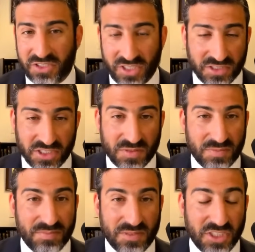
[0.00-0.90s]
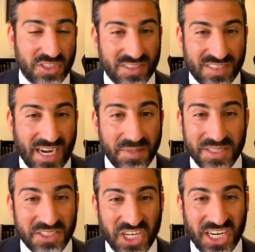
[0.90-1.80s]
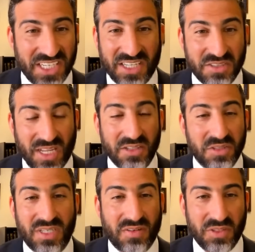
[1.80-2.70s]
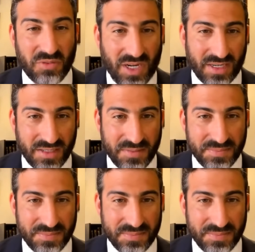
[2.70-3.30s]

Sure. Just, just sign me the check and I'll, I'll do whatever you want.